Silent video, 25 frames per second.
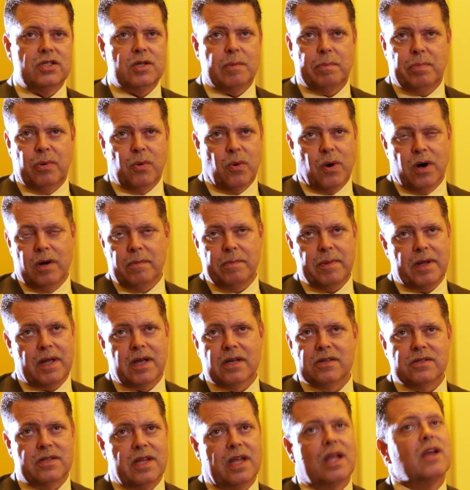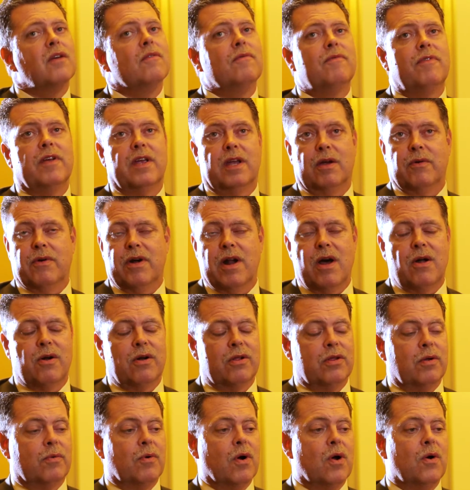support because they could figure it out
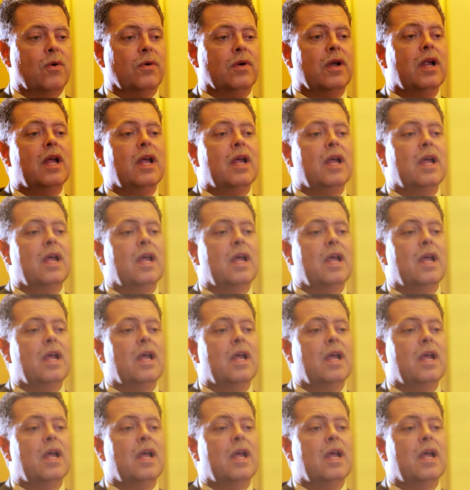on their own.